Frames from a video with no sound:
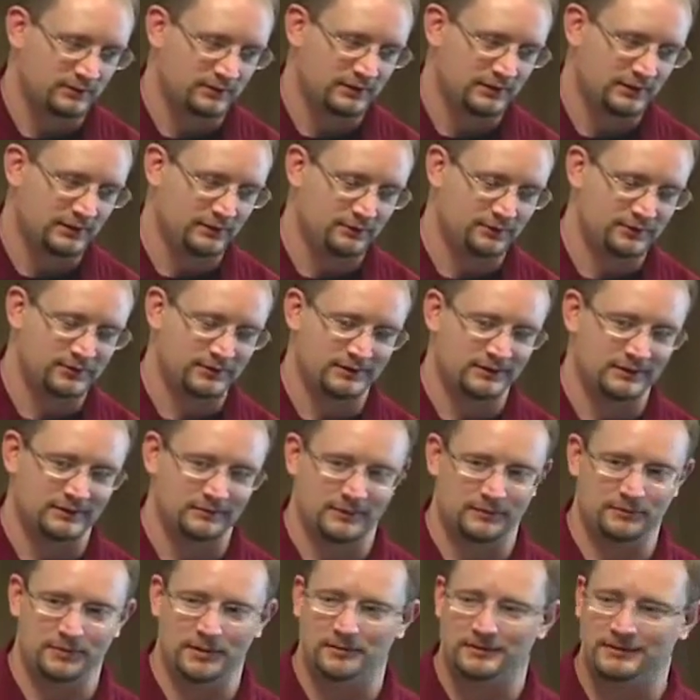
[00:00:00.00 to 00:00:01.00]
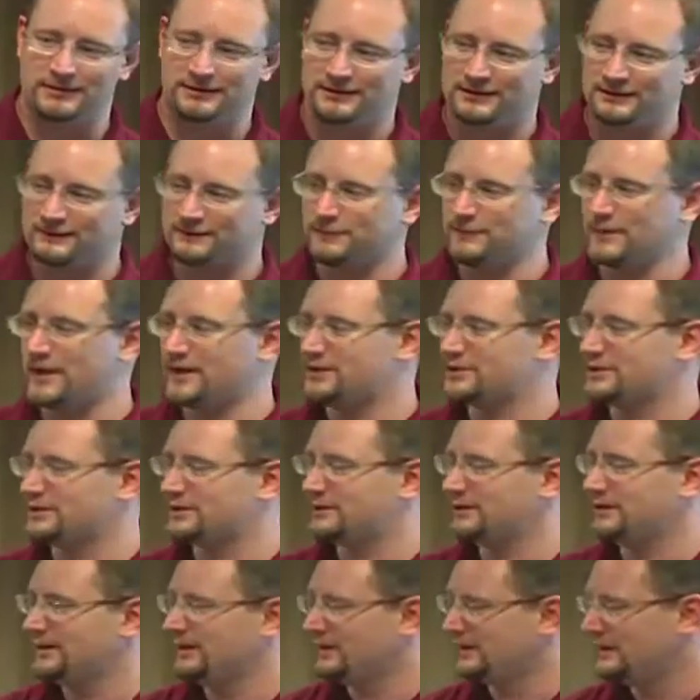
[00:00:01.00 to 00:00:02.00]
which are usually going to be public
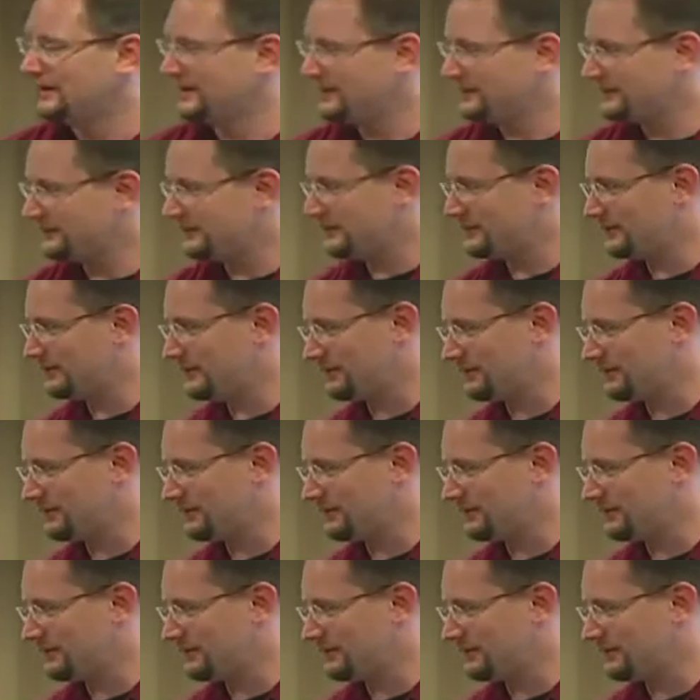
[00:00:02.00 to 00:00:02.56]
information.